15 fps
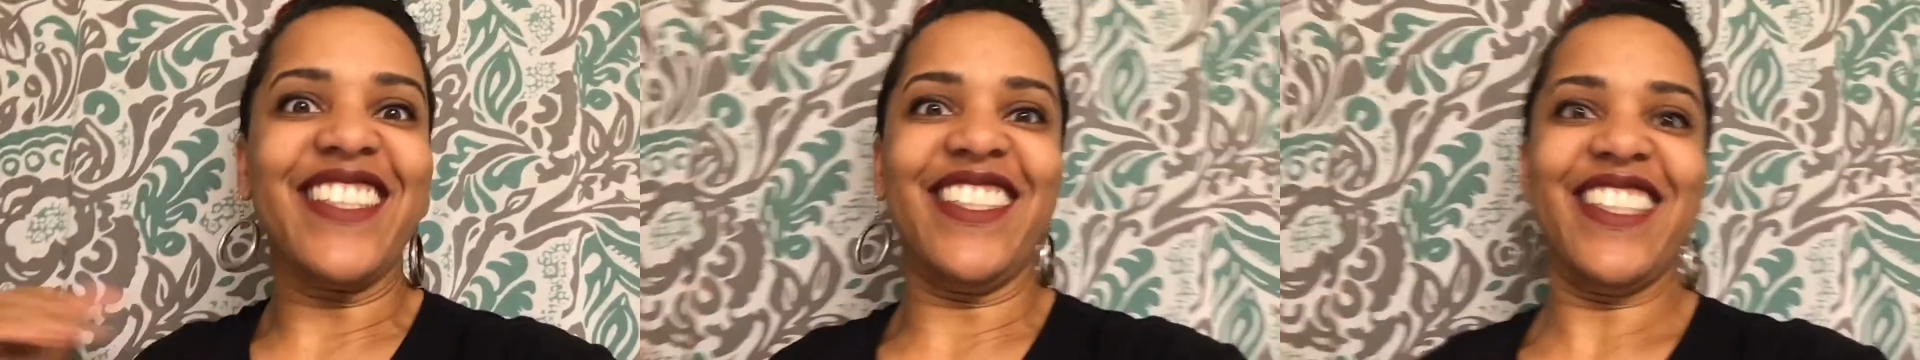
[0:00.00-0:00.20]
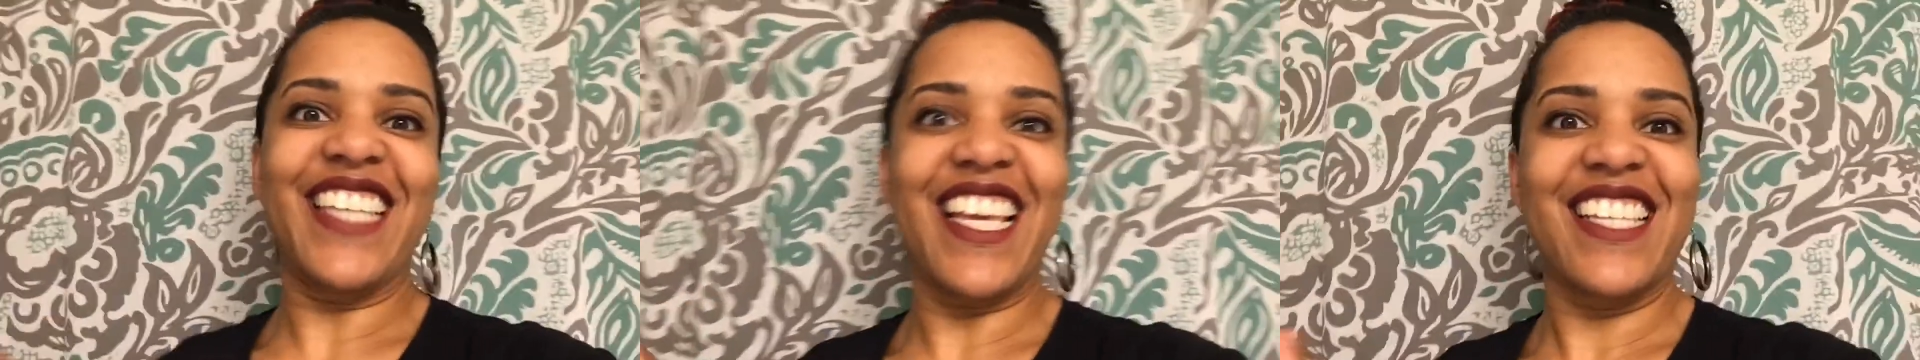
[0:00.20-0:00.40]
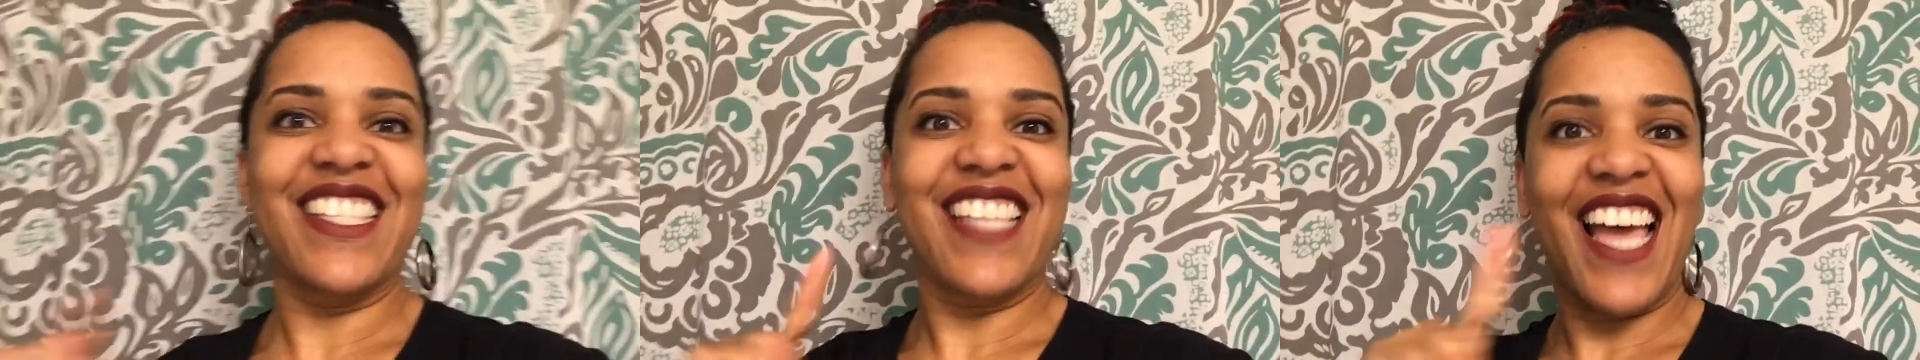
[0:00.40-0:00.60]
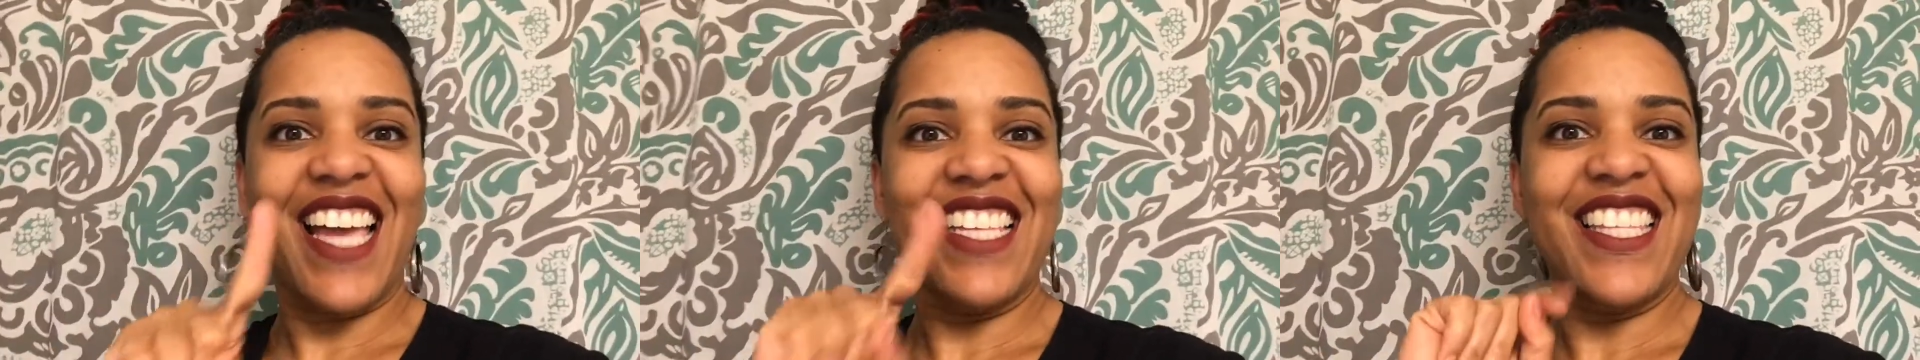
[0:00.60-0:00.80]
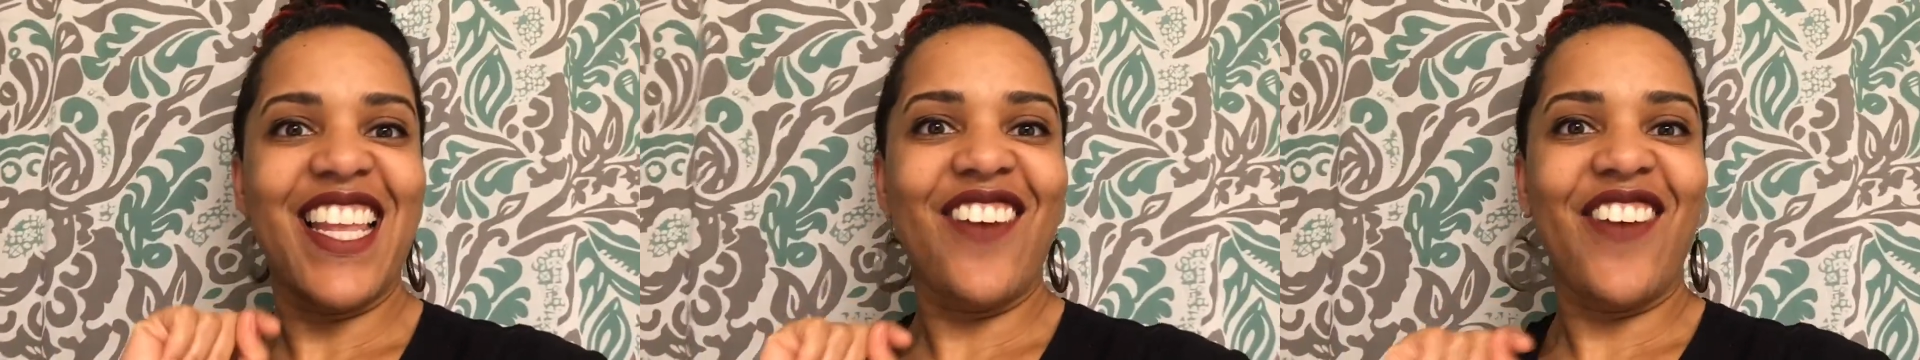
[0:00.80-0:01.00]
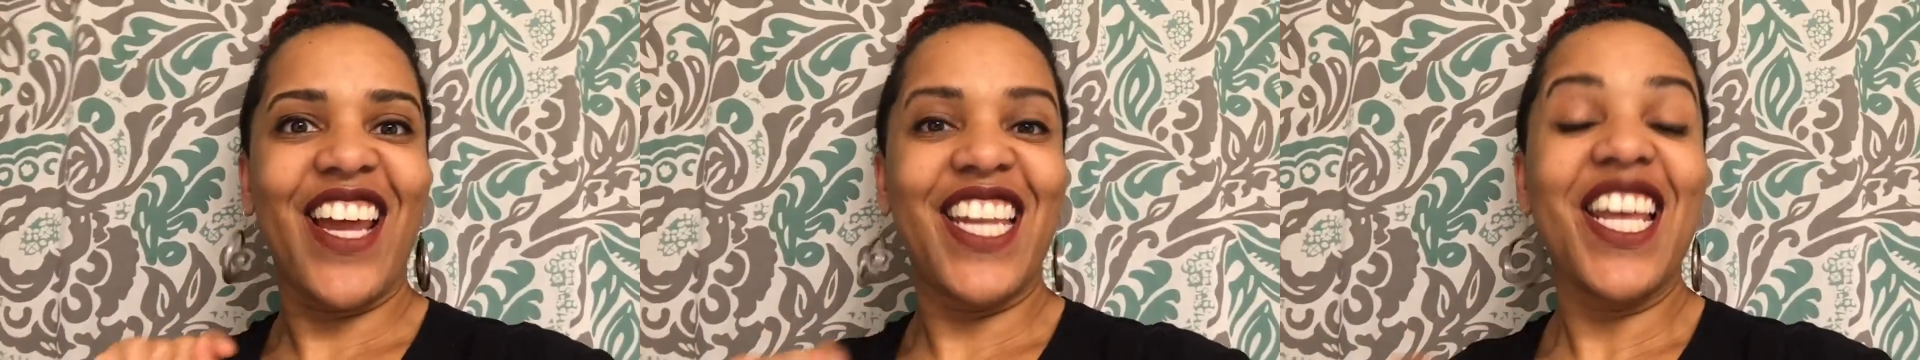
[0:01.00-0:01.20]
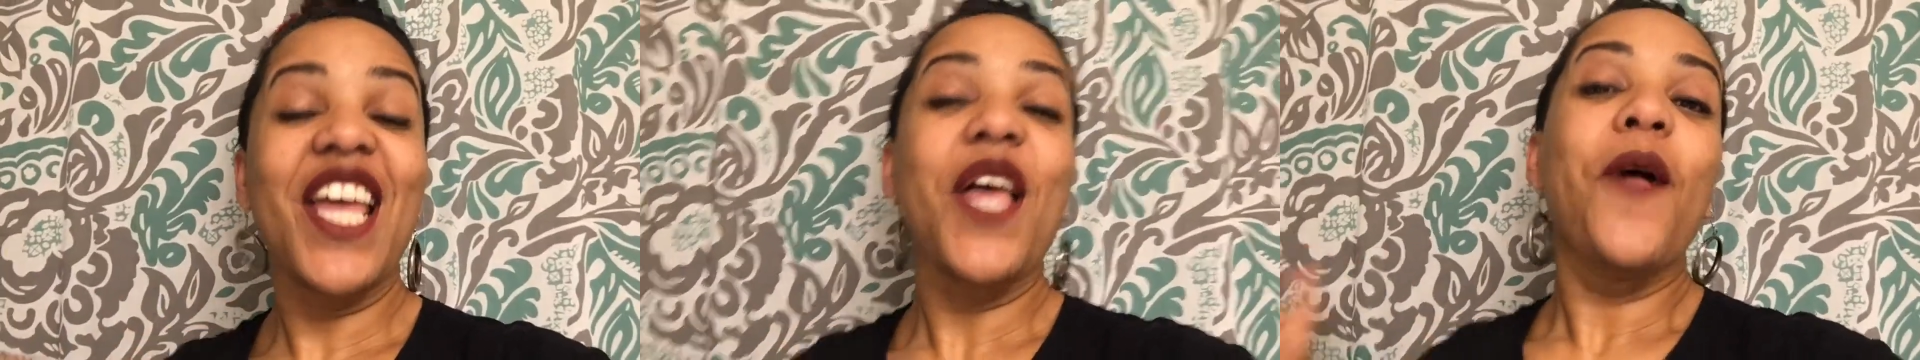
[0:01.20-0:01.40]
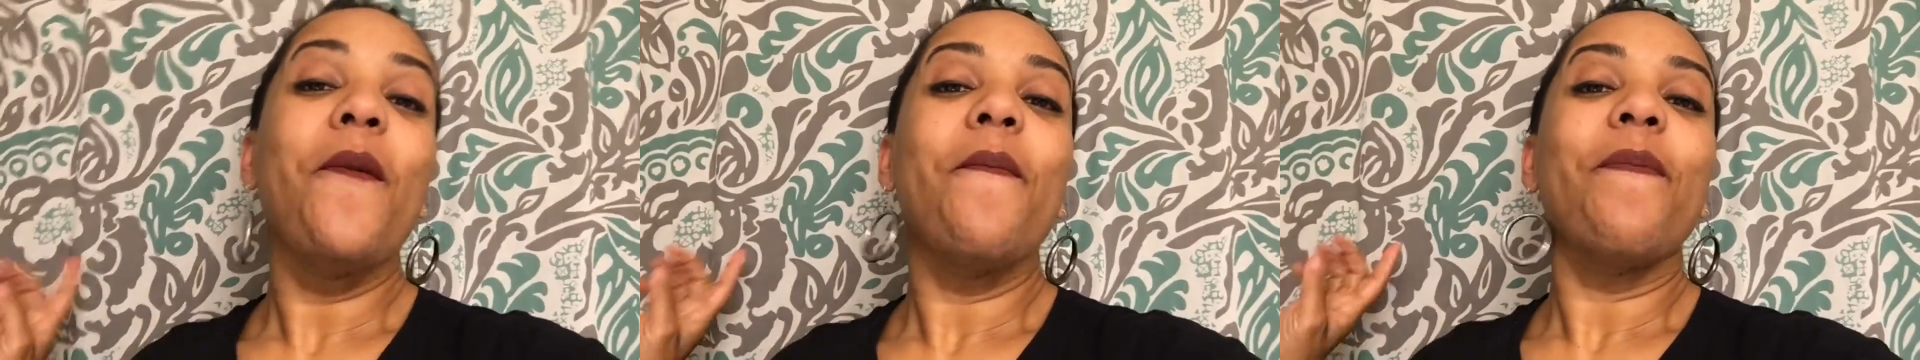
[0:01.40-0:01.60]
Yes, I said it right.
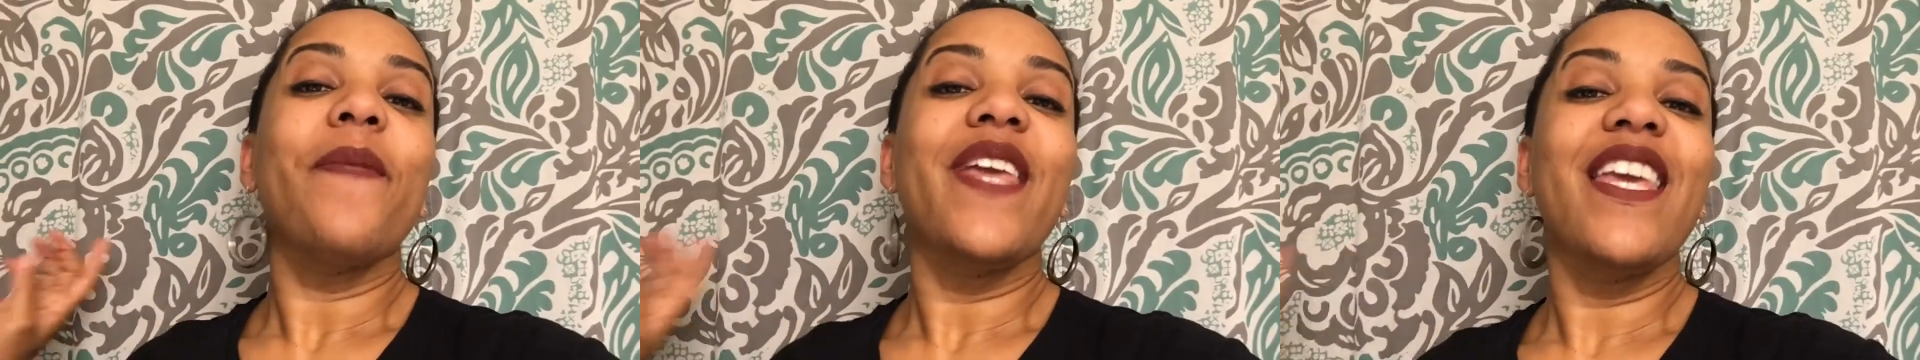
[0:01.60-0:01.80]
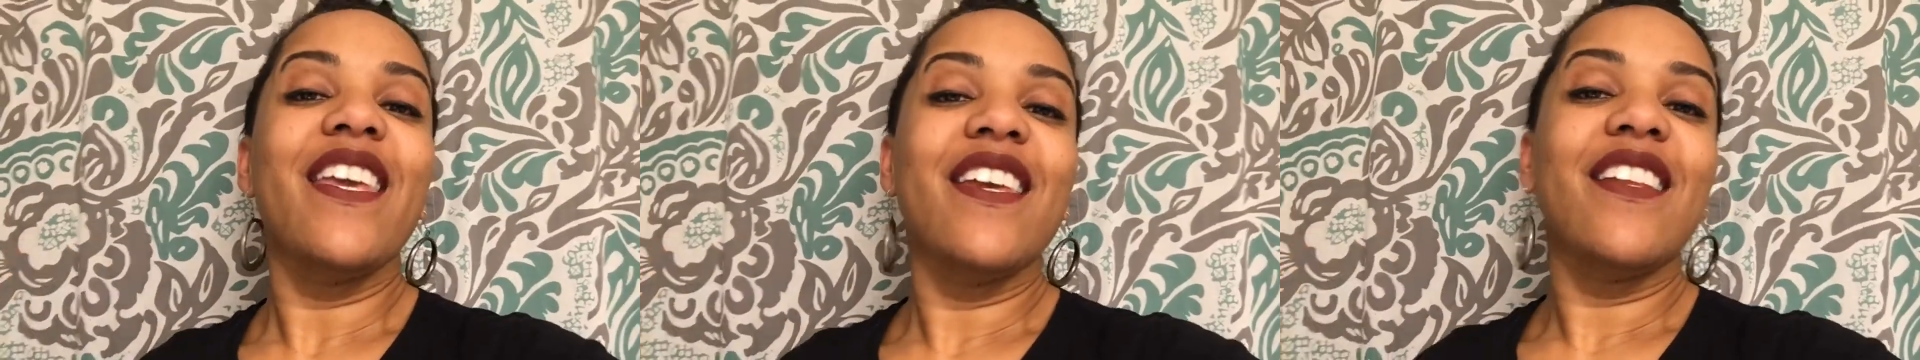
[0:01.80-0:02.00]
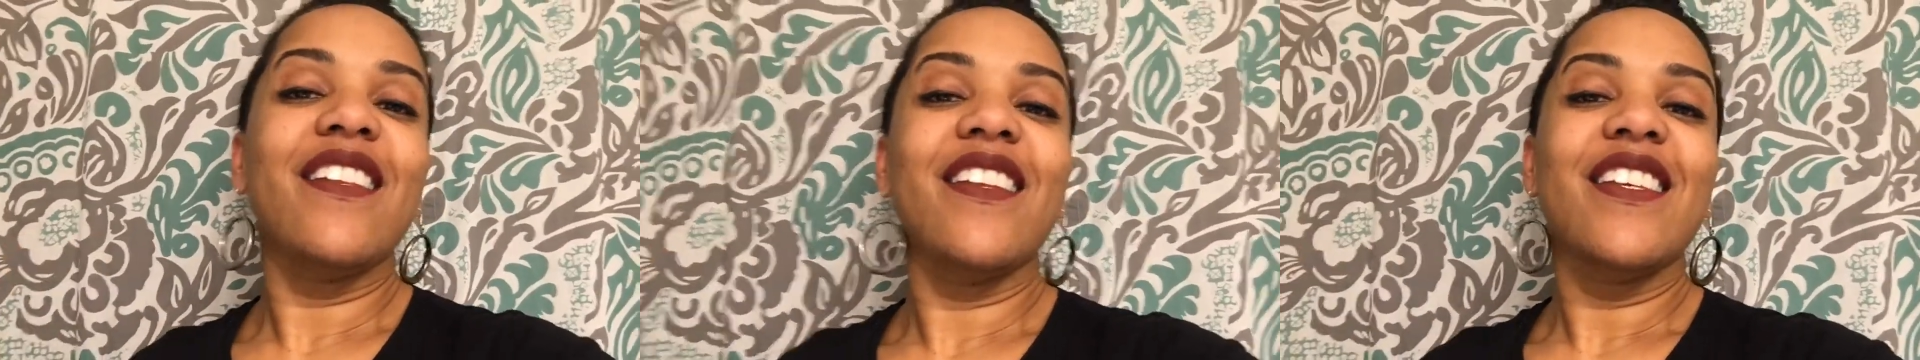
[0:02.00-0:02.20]
In